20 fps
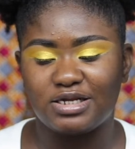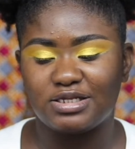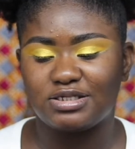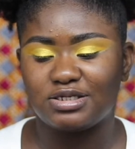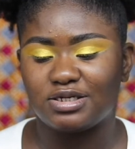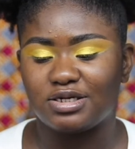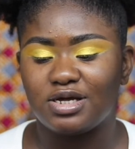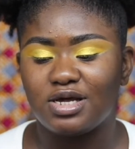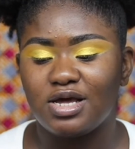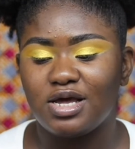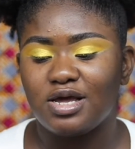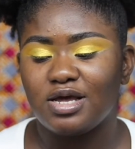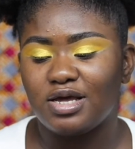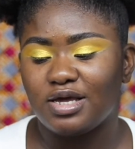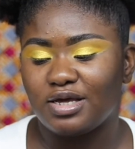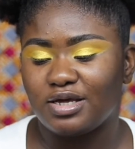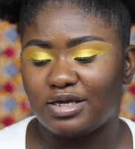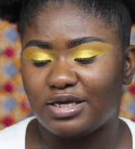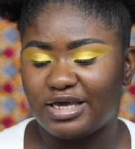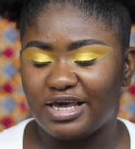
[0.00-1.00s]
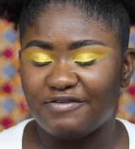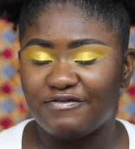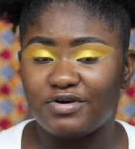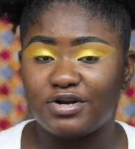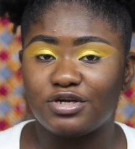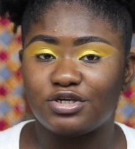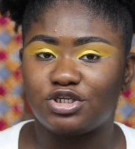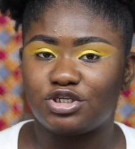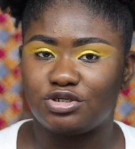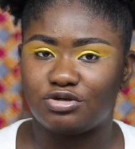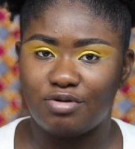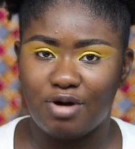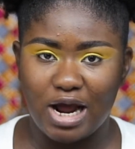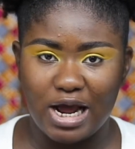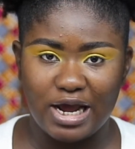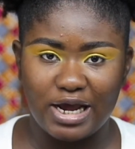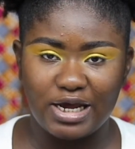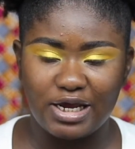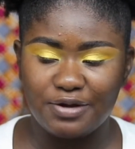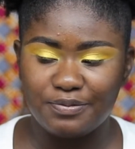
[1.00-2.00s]
to give it a
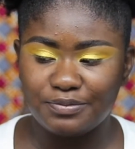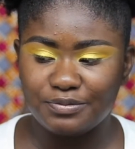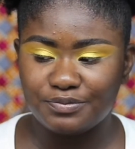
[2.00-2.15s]
try.